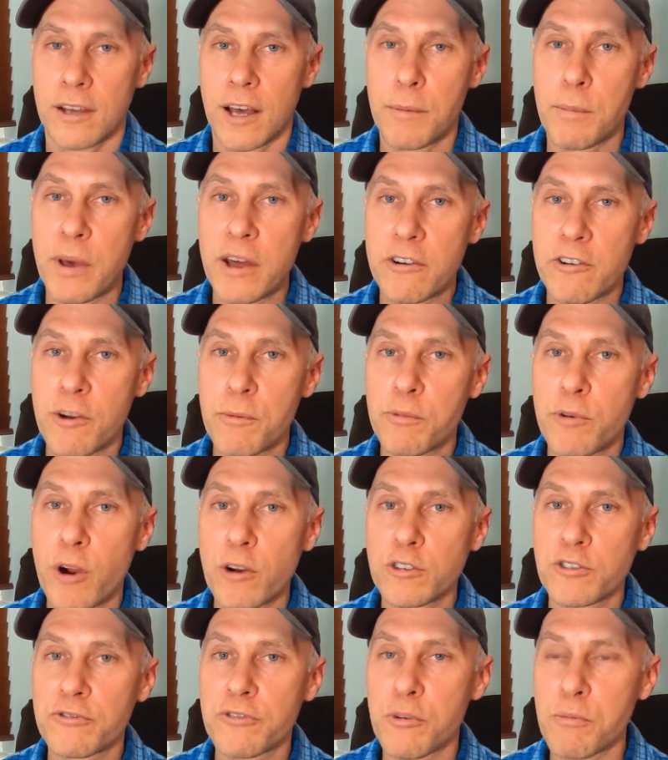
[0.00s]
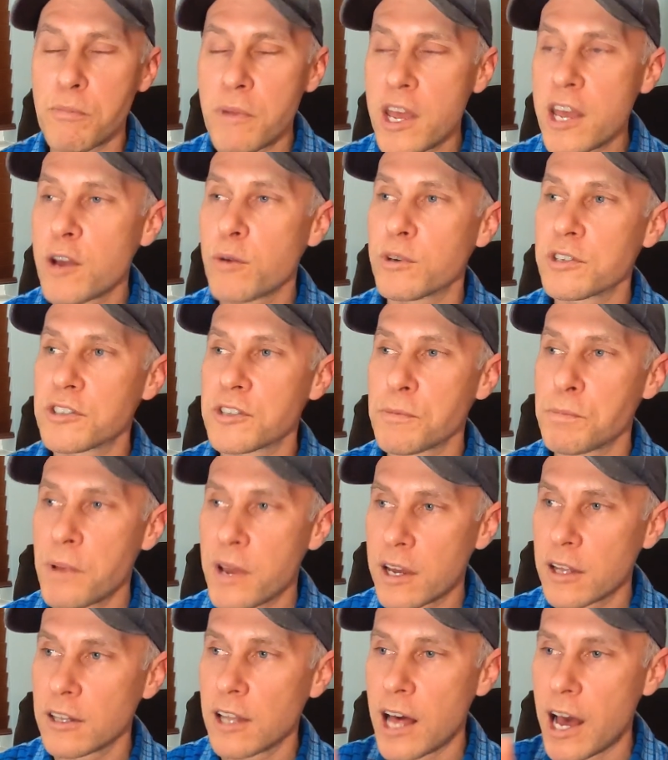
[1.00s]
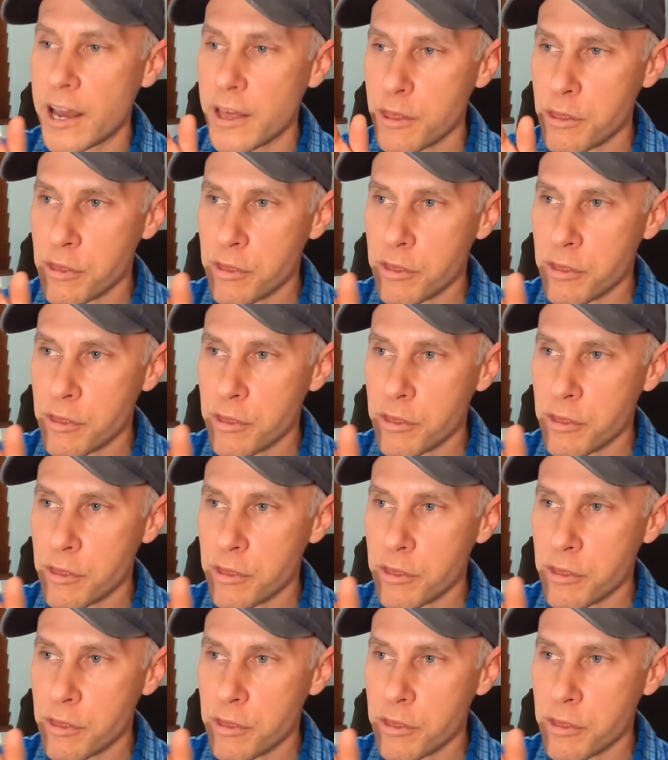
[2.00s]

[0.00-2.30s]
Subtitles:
A better approach for me was to pick a line